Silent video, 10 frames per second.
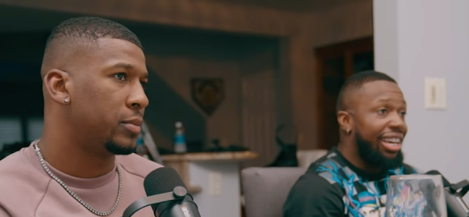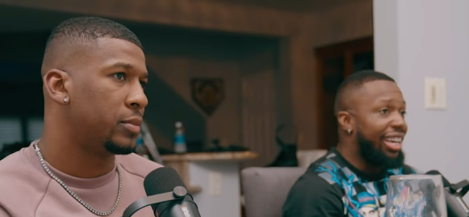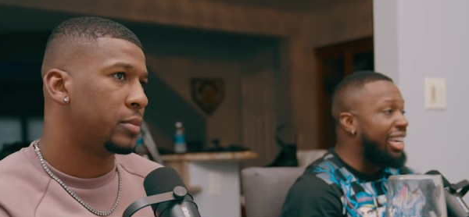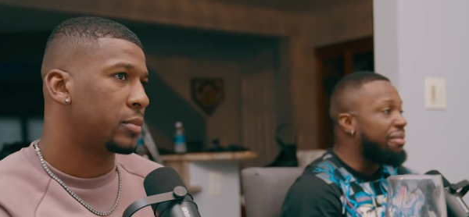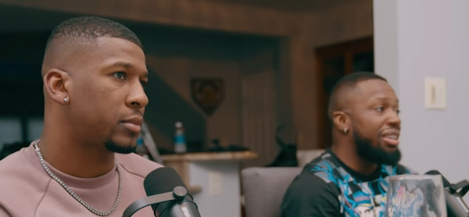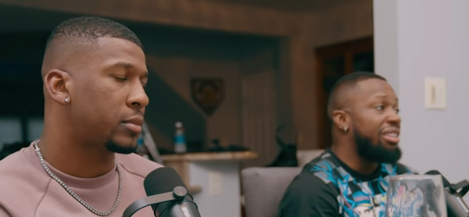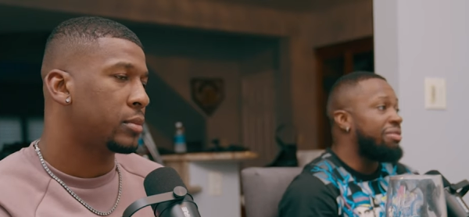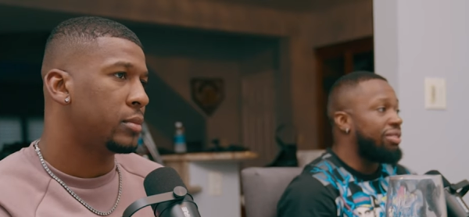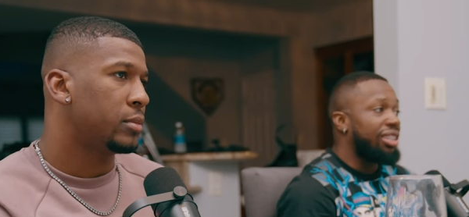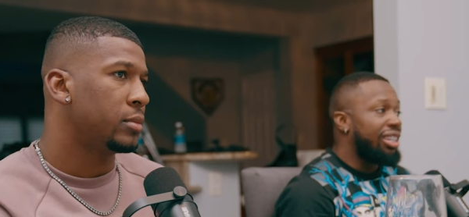Speaker 1: Even
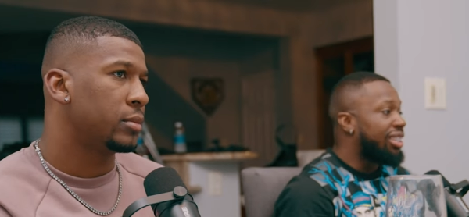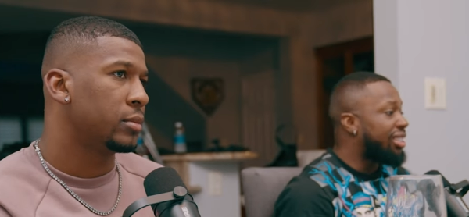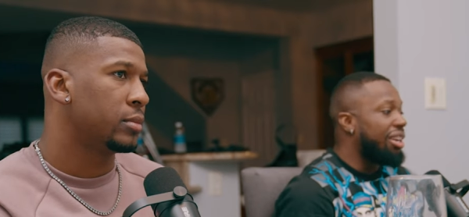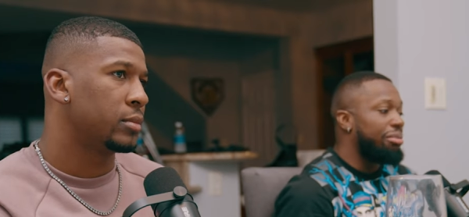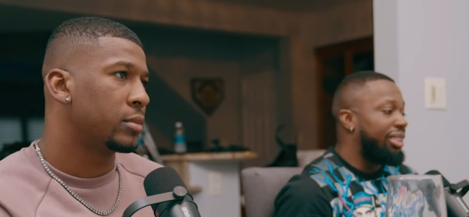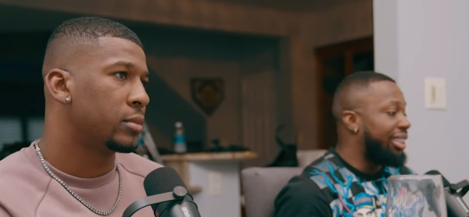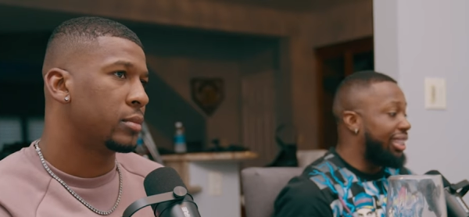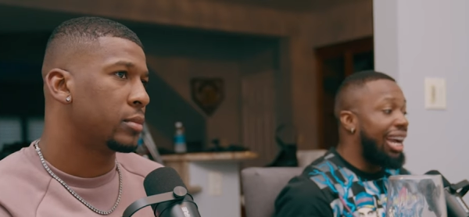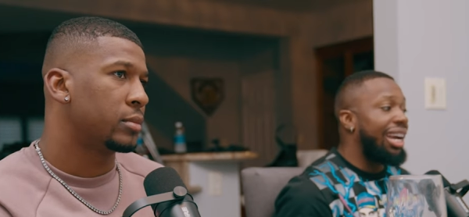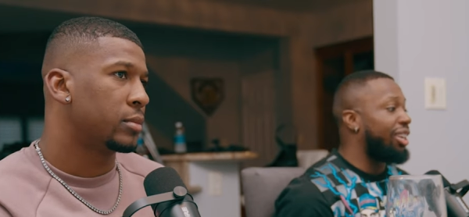if something's
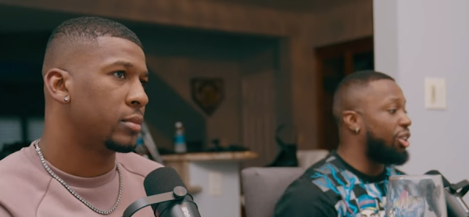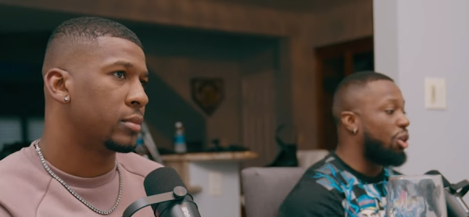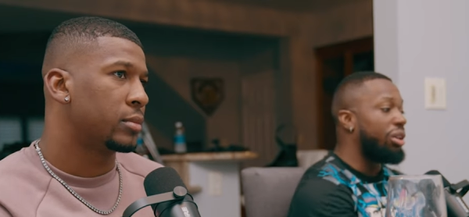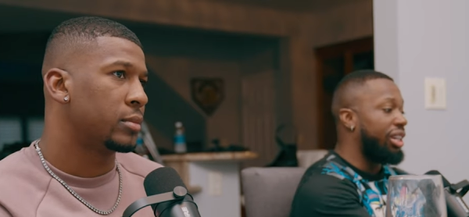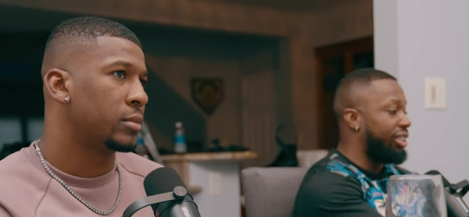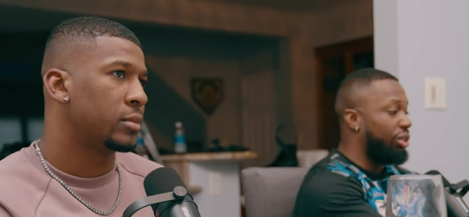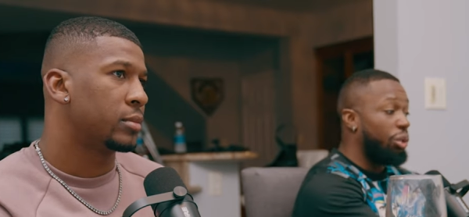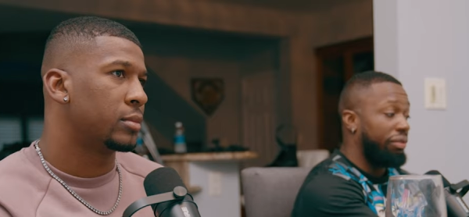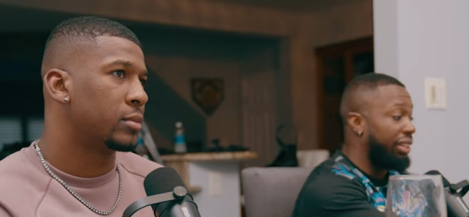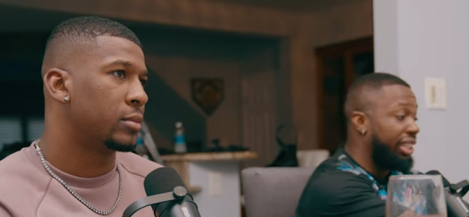designed to go to this
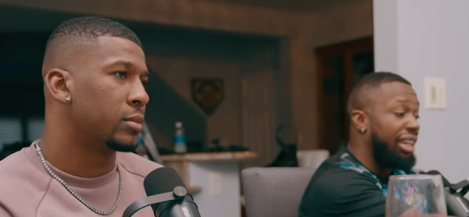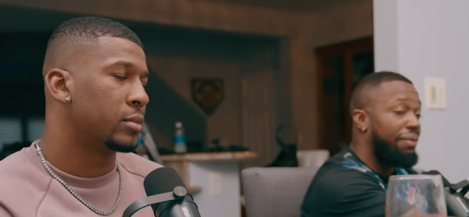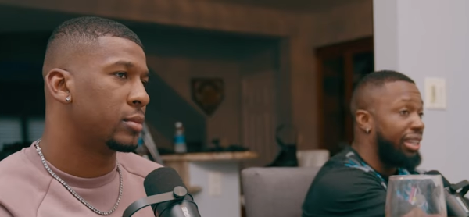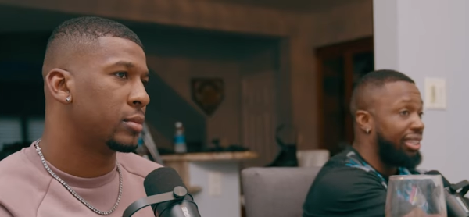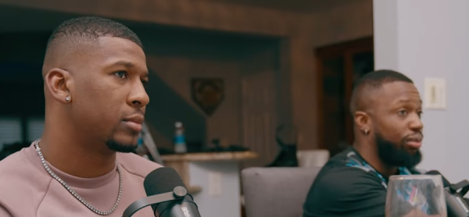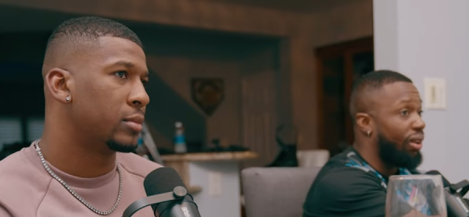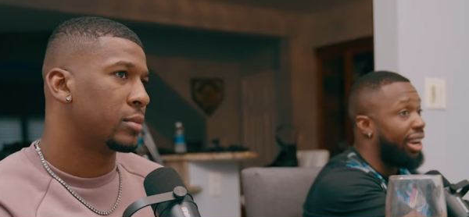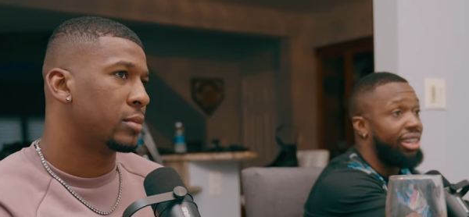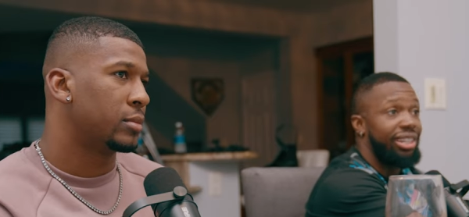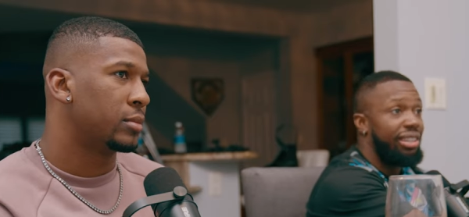dude, if the defense is
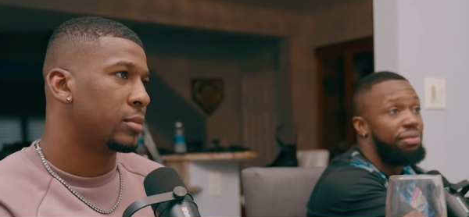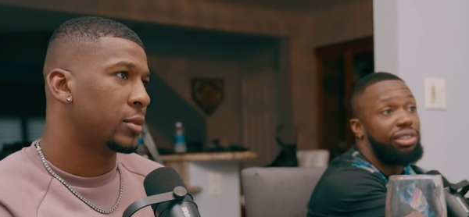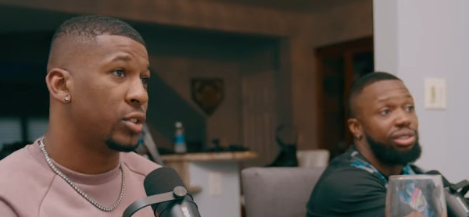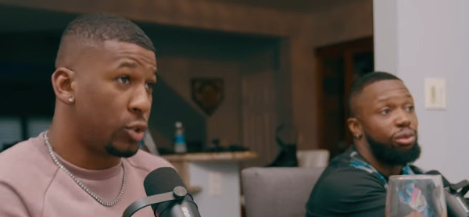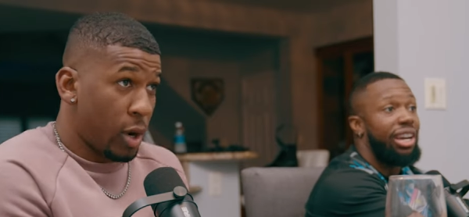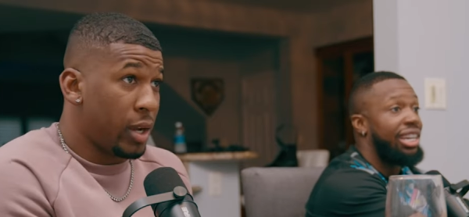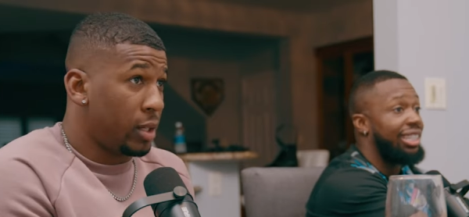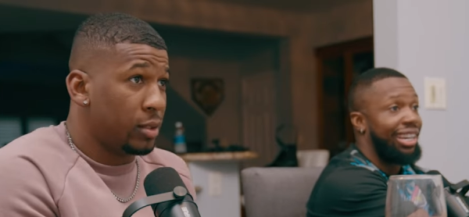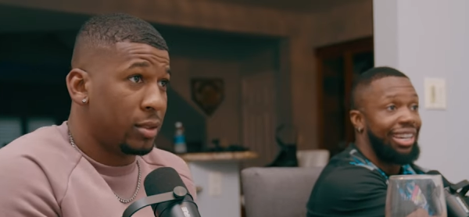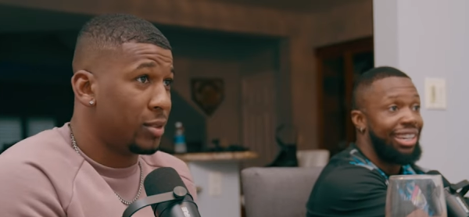right, the defense is right. right.
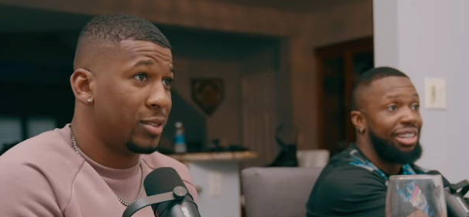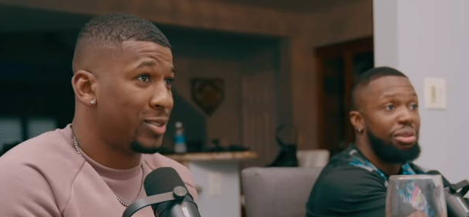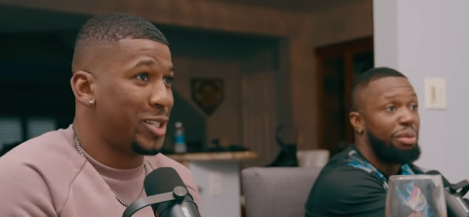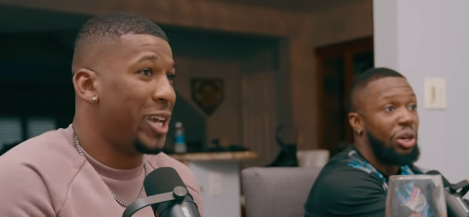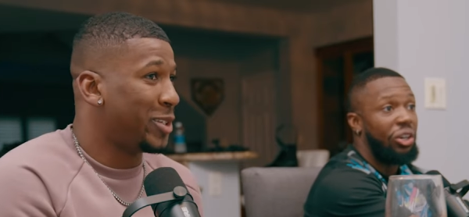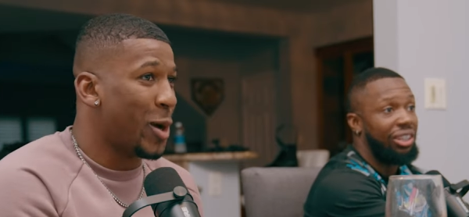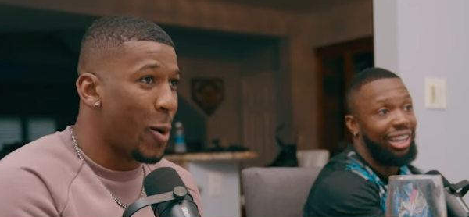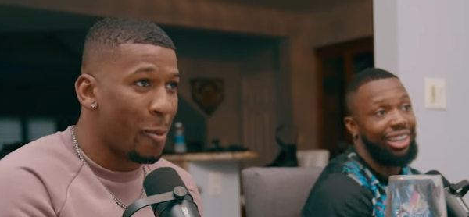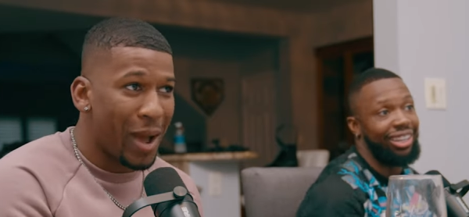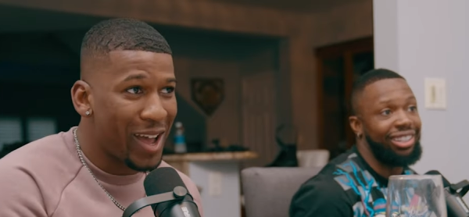He's not getting the ball. It don't
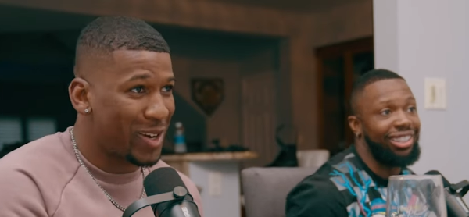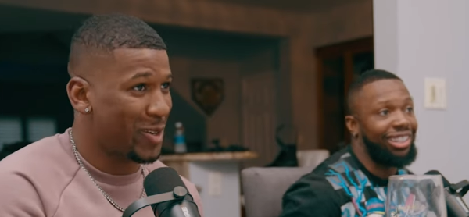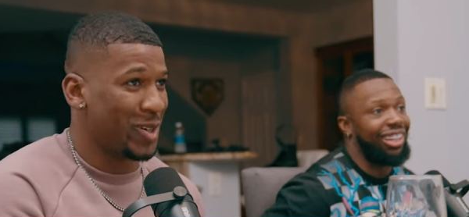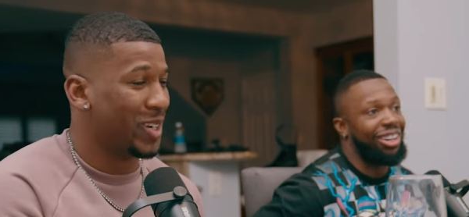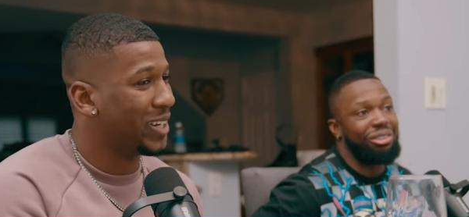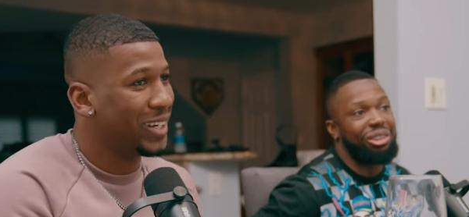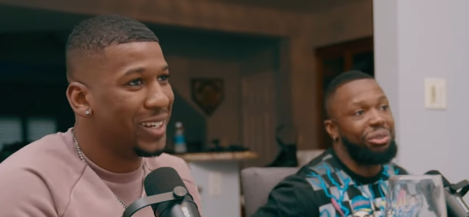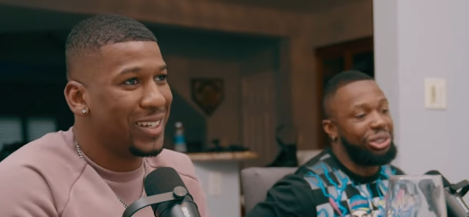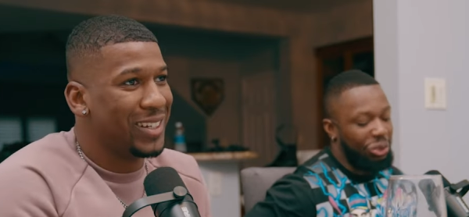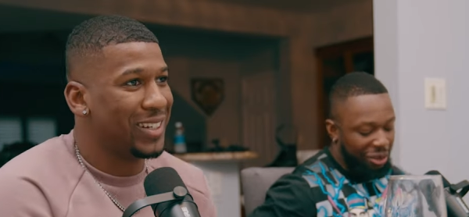like, matter. I don't know
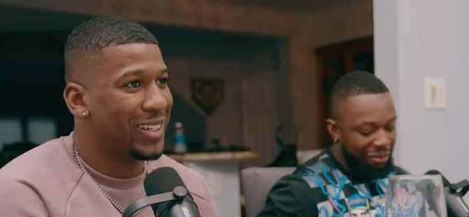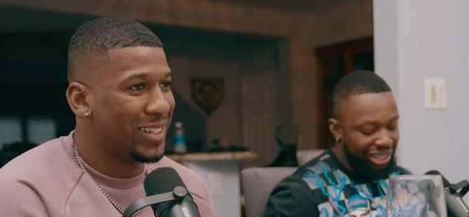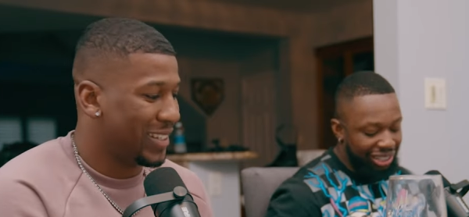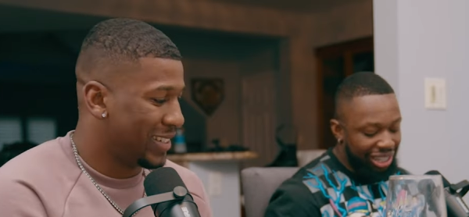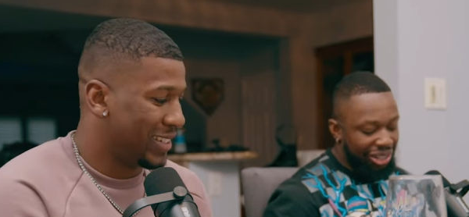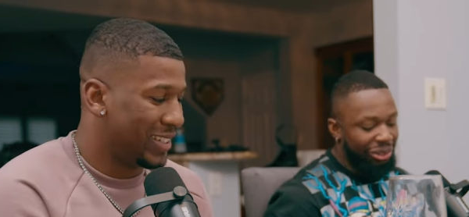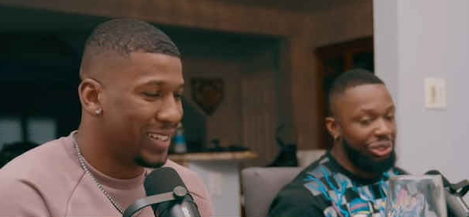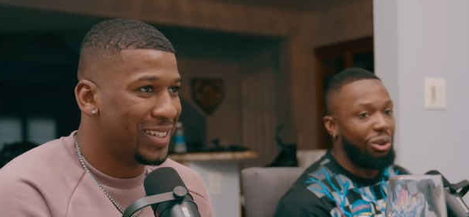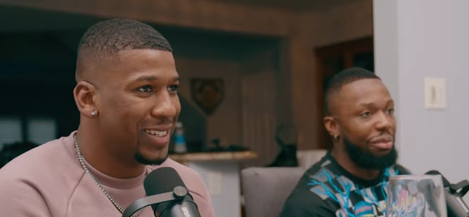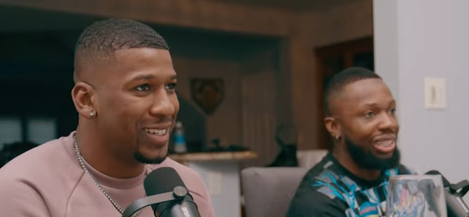what you want me to
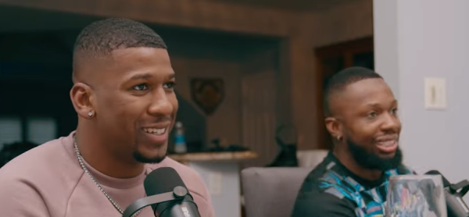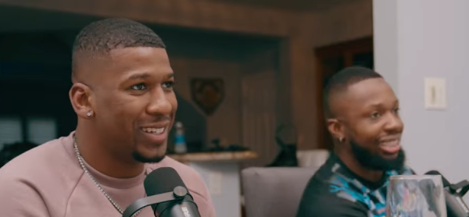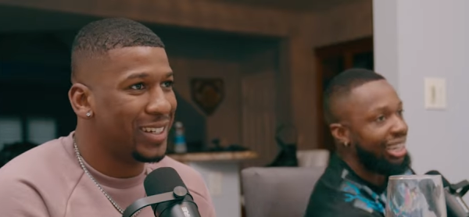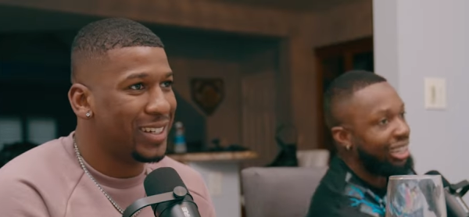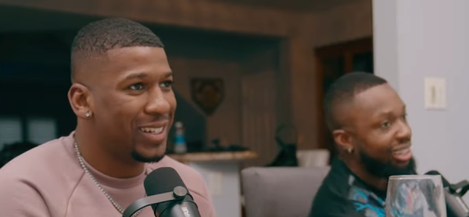what you want me to say.